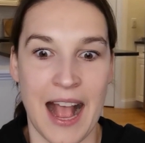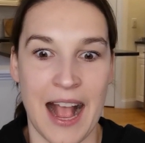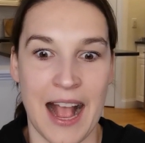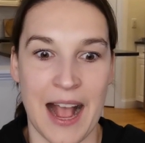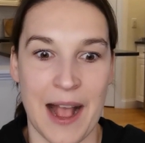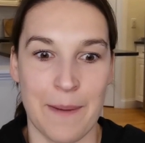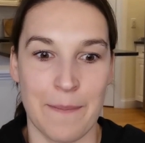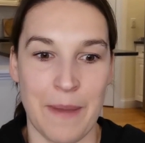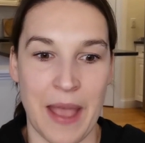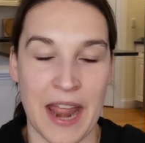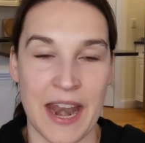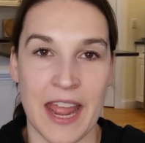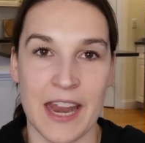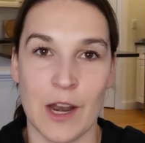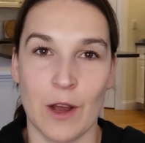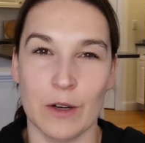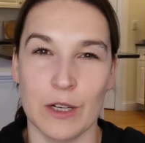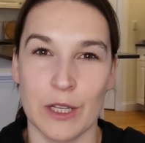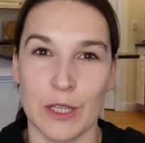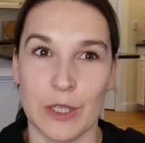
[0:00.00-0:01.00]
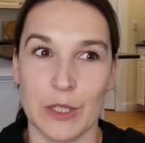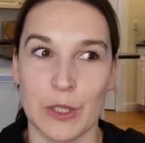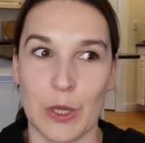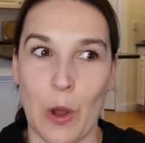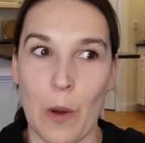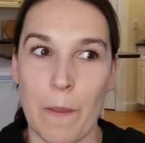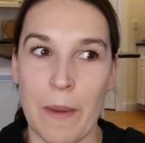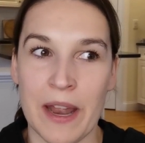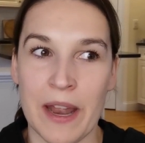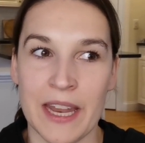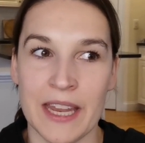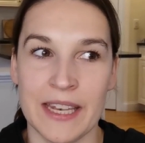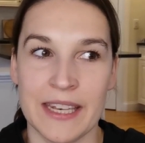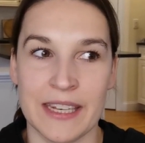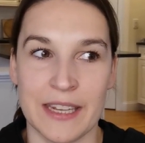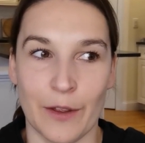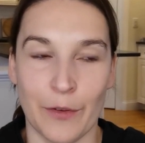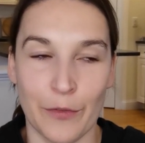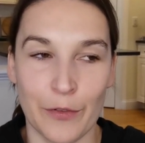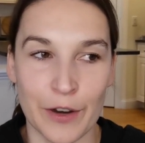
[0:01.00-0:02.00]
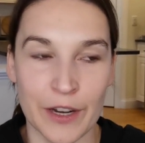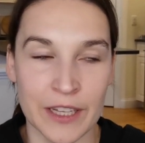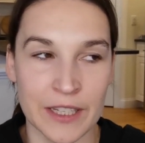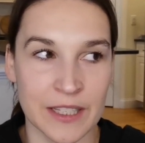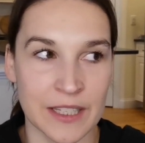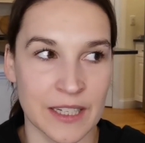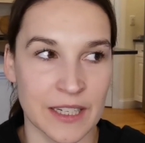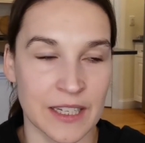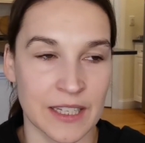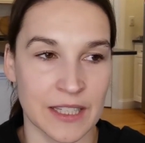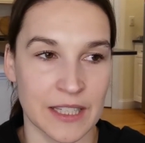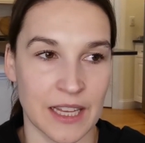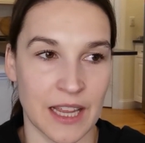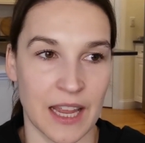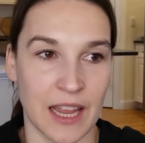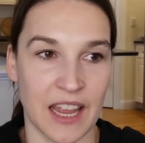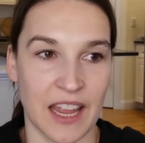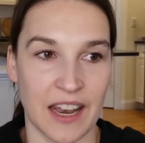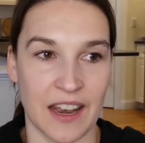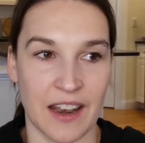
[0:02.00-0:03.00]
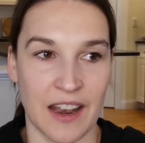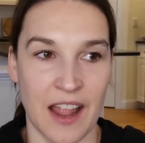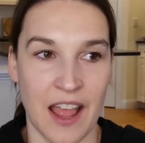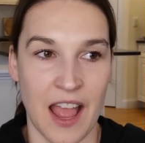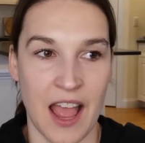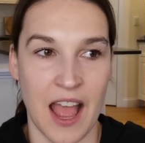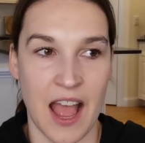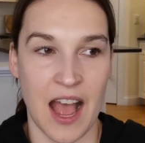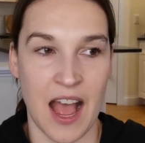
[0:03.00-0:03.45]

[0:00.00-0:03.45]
and I noticed so many differences in